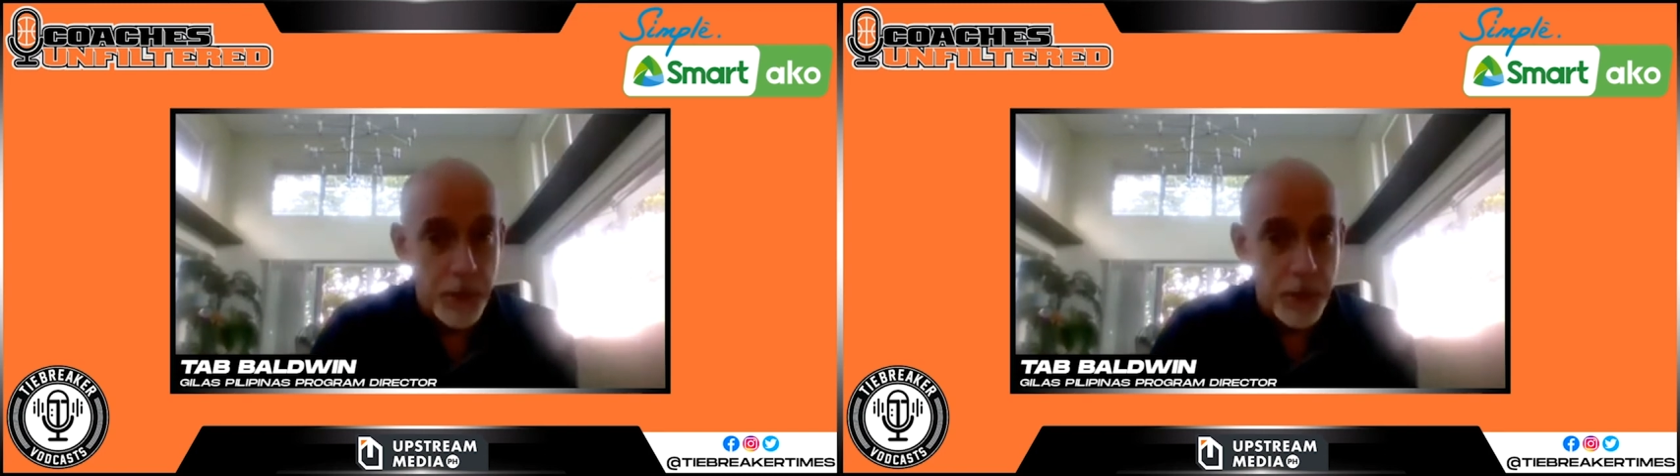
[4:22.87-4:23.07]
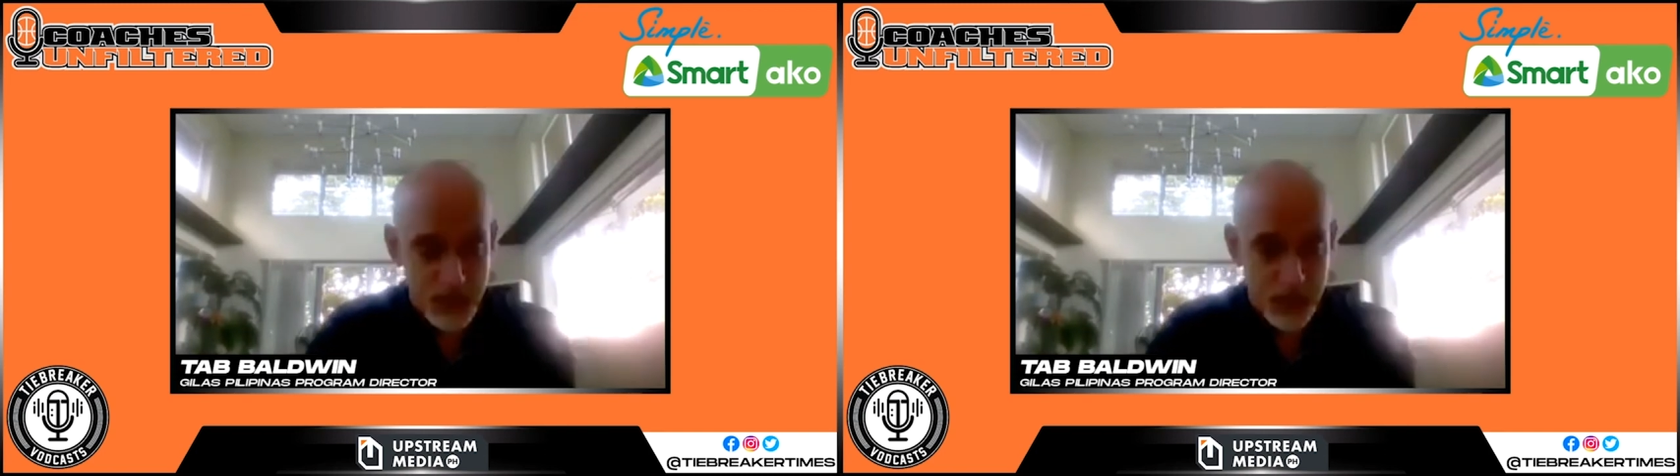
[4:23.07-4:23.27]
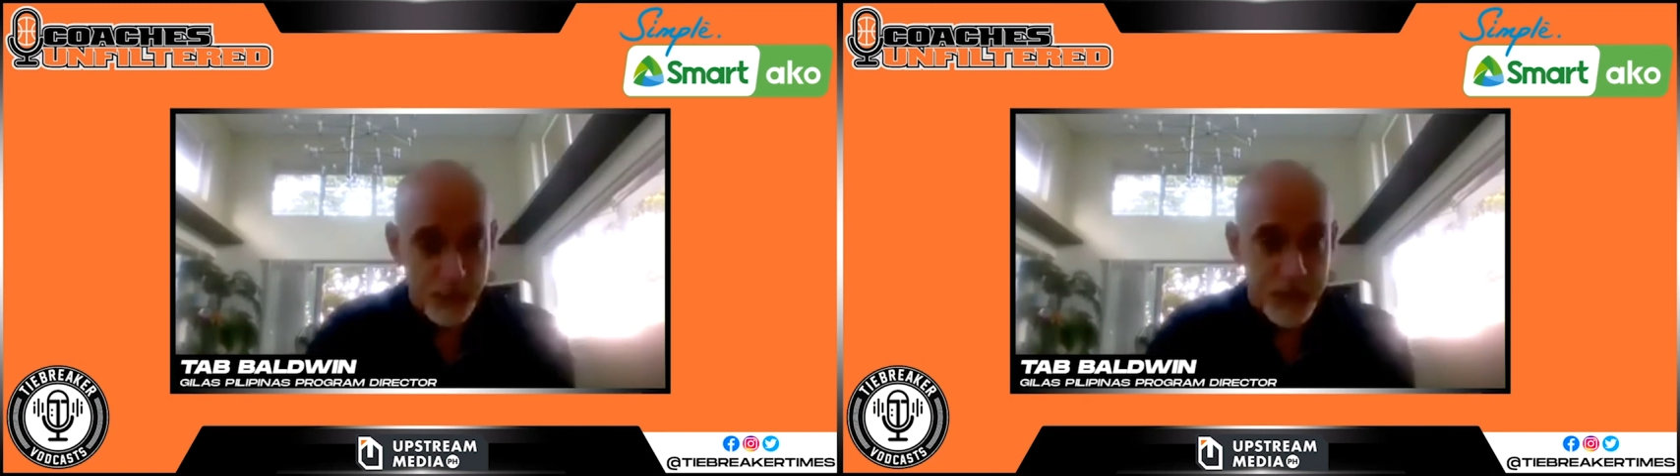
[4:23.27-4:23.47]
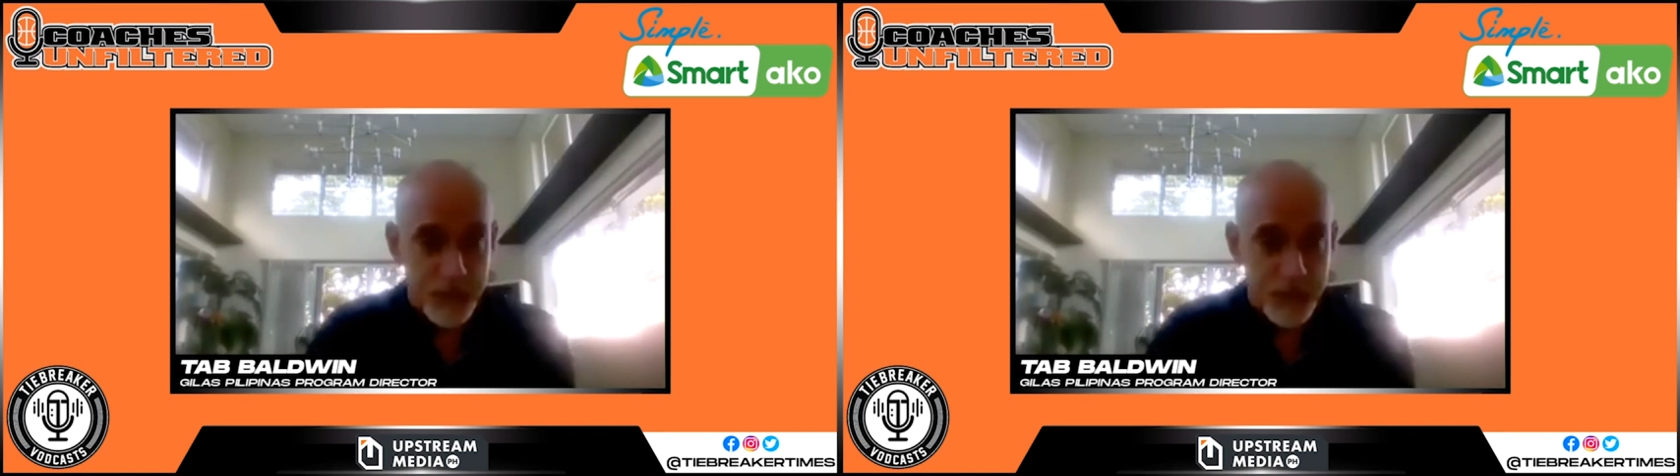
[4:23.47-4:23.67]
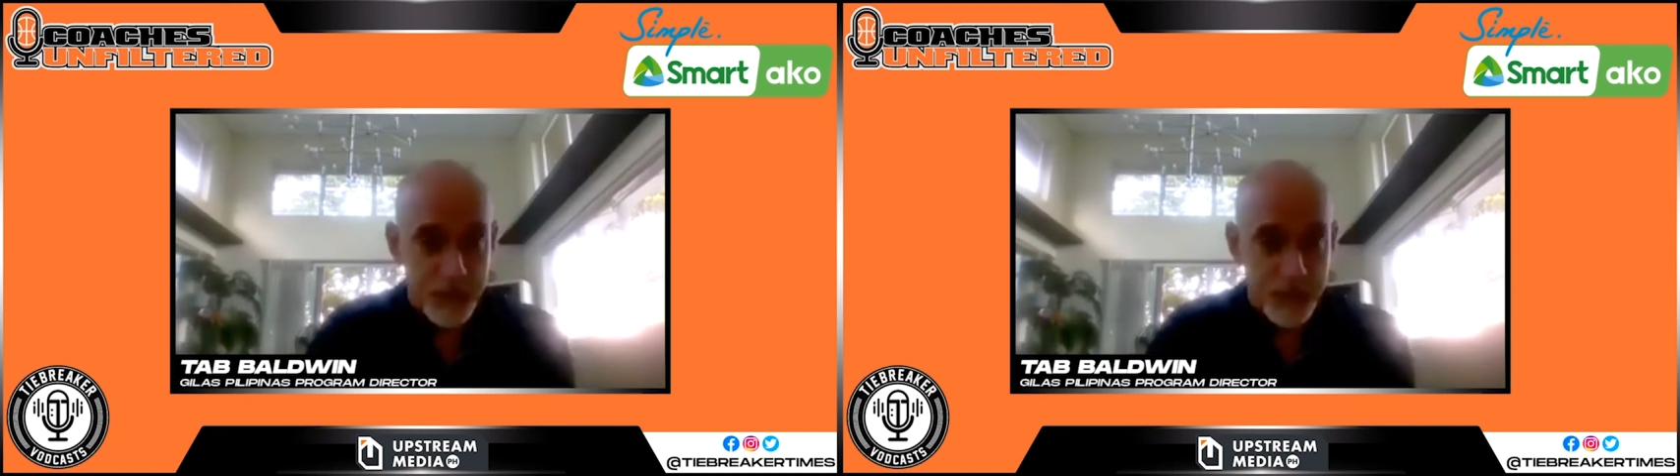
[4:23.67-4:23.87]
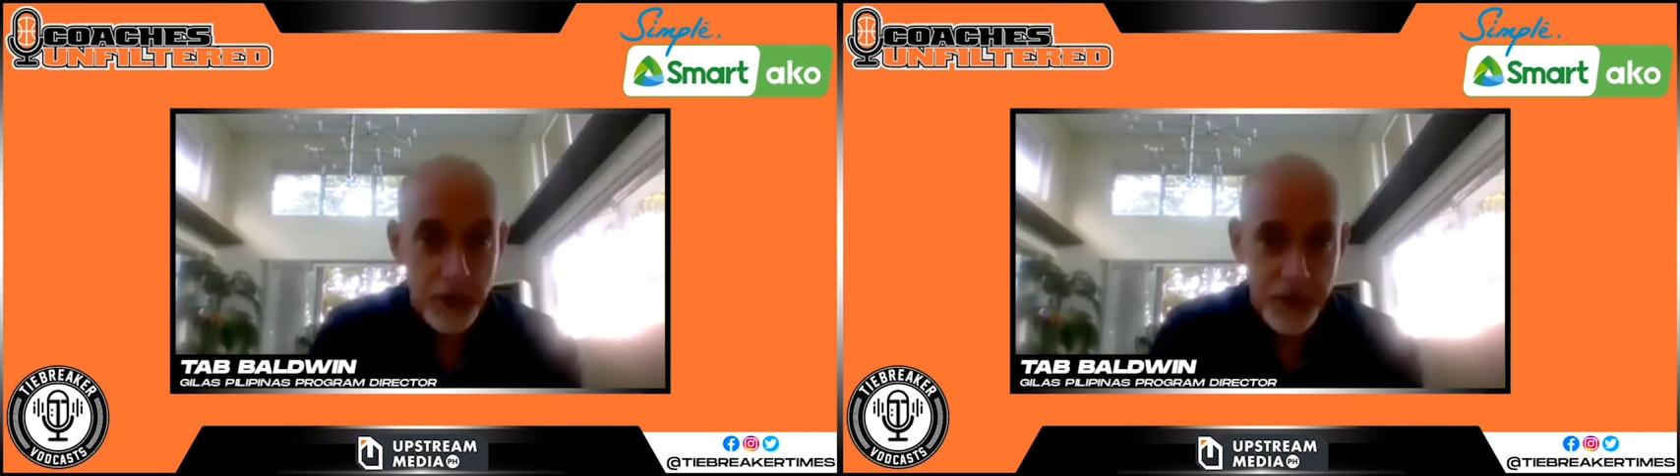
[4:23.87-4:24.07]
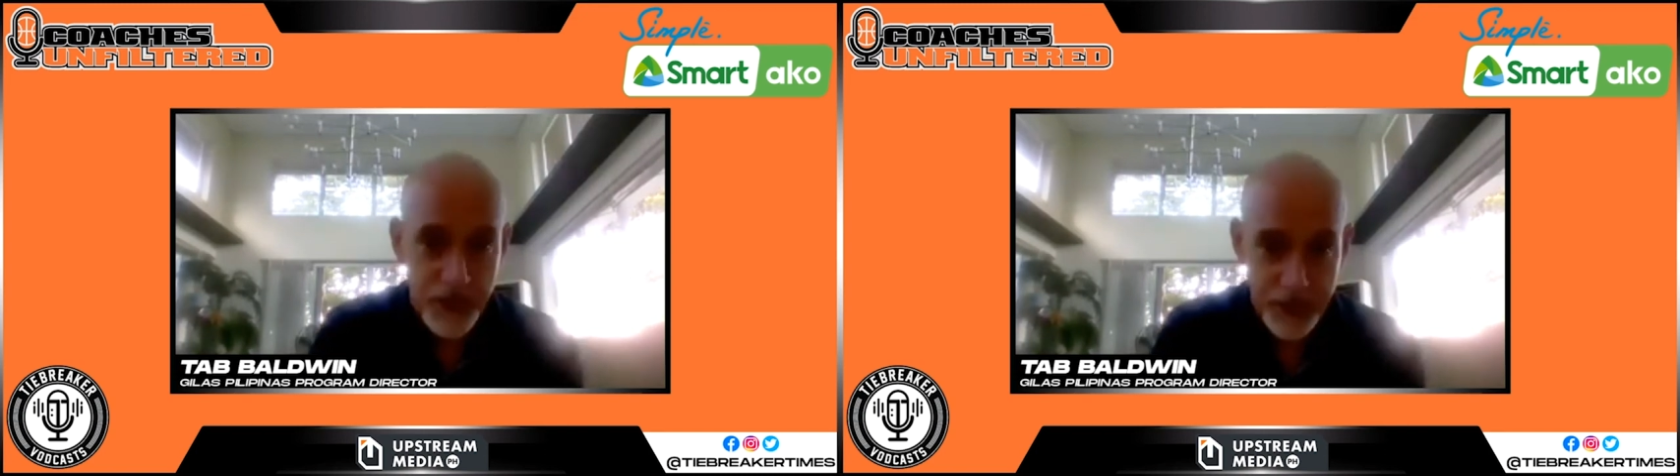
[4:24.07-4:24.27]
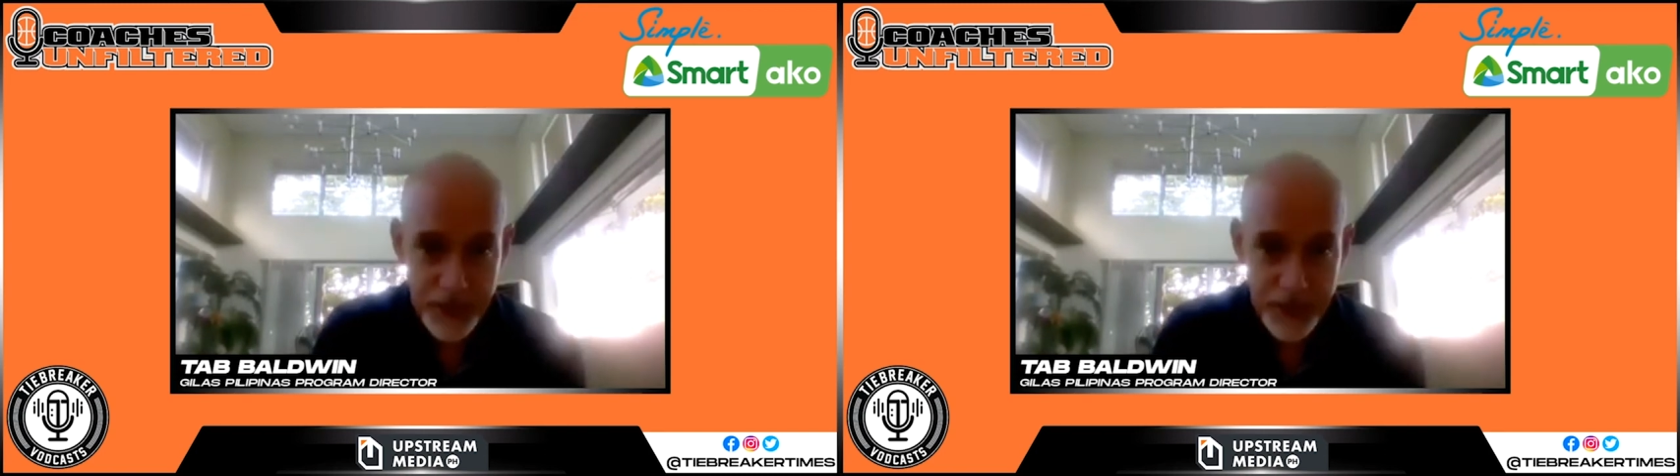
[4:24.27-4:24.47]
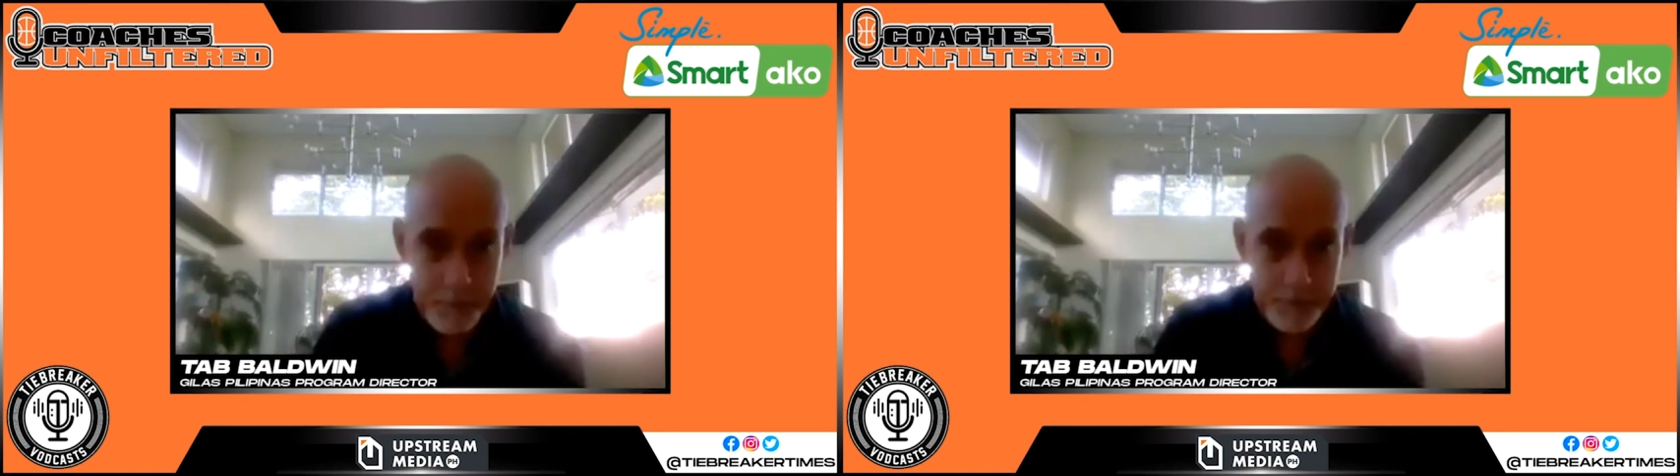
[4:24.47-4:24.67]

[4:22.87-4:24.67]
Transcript: of something bigger than them.